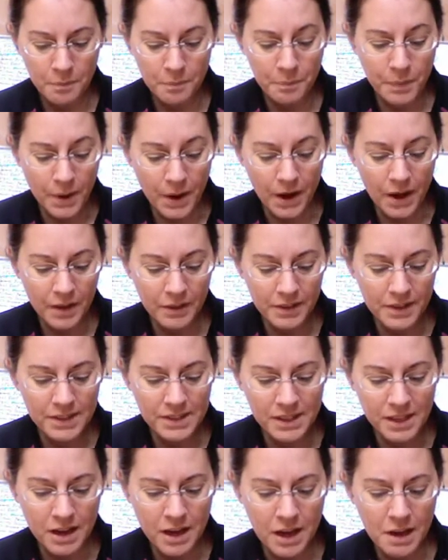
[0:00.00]
But this
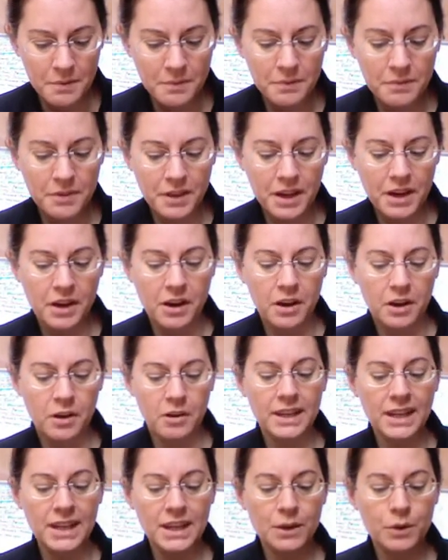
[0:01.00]
time they are of
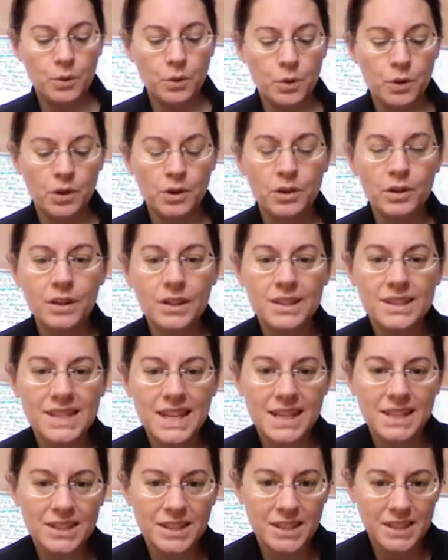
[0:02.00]
equal
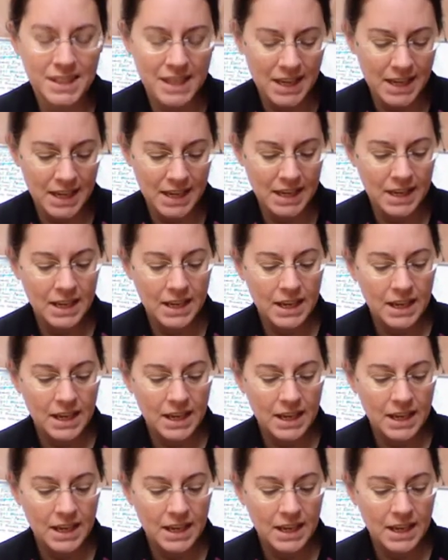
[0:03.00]
density.